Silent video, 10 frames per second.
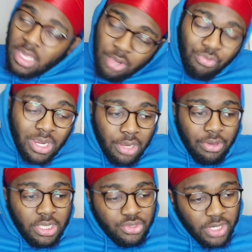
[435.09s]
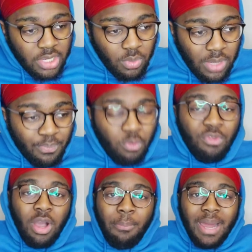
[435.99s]
Really, really tricky one.
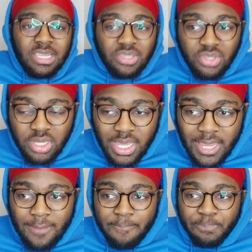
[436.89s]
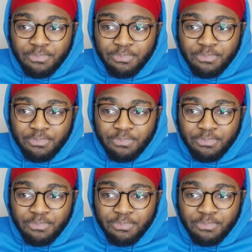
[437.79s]
You've got Palace on Sunday